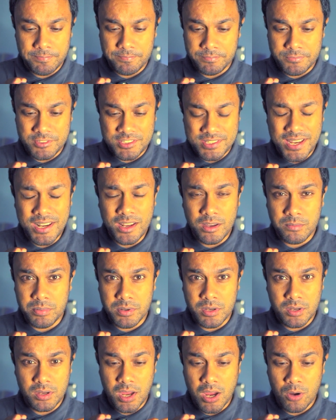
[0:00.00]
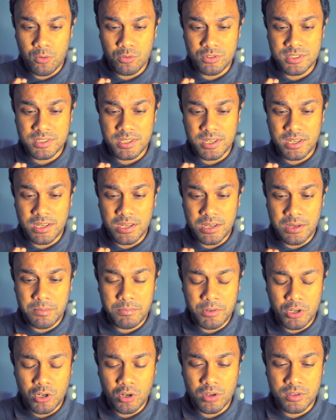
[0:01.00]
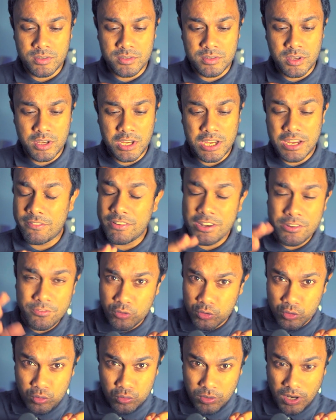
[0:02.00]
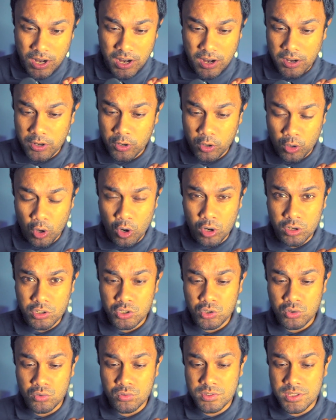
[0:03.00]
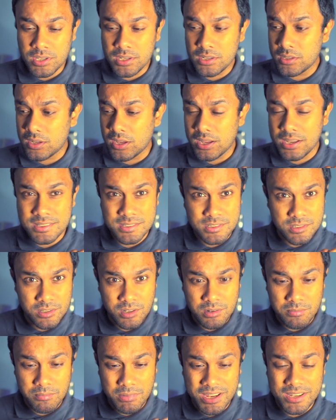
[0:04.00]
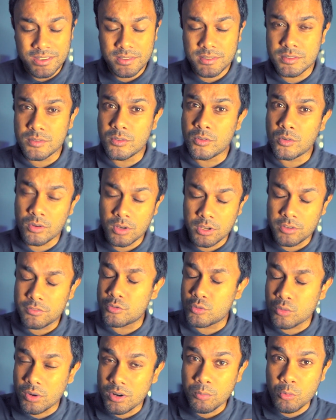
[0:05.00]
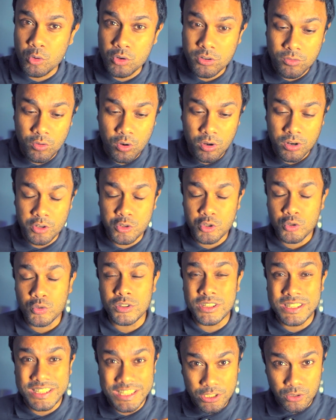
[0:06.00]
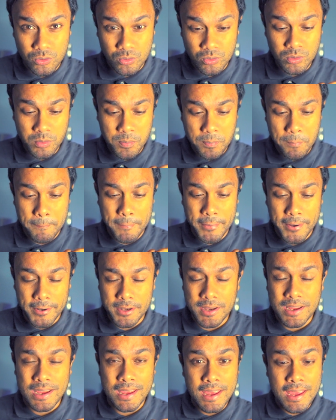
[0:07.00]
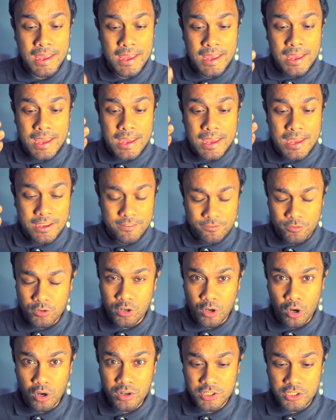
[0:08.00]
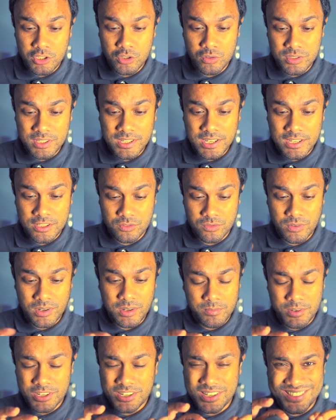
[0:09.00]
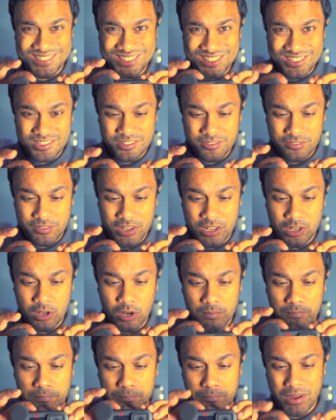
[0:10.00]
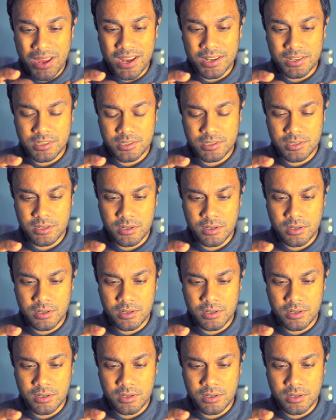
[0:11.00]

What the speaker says: setup, I would say, because even if you are not using the external mics, if you are a motor vlogger, you need to, but if you're not using as well, but it's just a very compact